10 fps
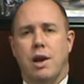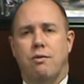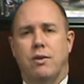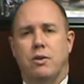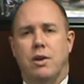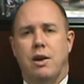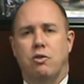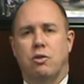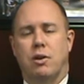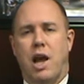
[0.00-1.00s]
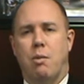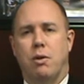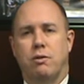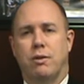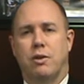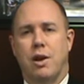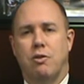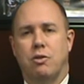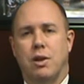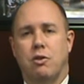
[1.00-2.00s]
have visitation and how much
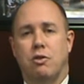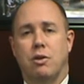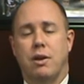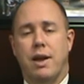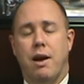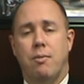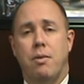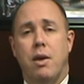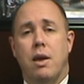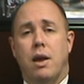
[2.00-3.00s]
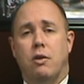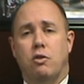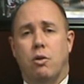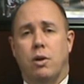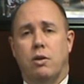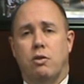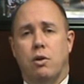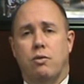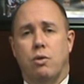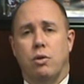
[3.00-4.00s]
visitation they should allow, and so on and
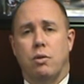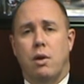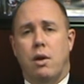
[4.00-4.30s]
so forth.